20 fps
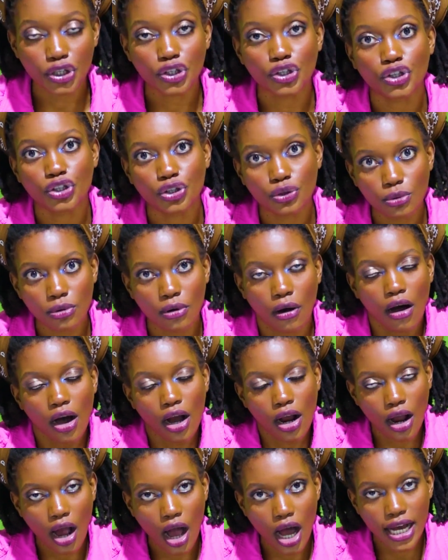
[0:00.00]
You
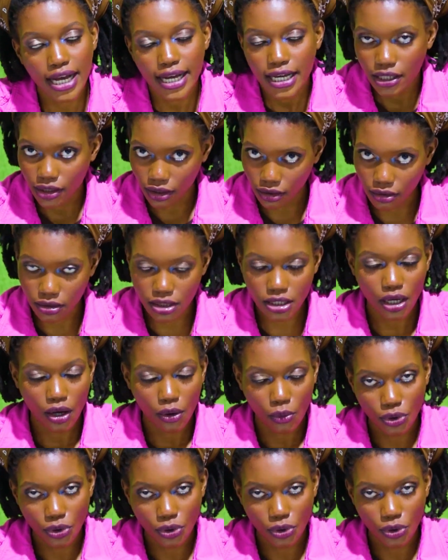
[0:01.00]
cannot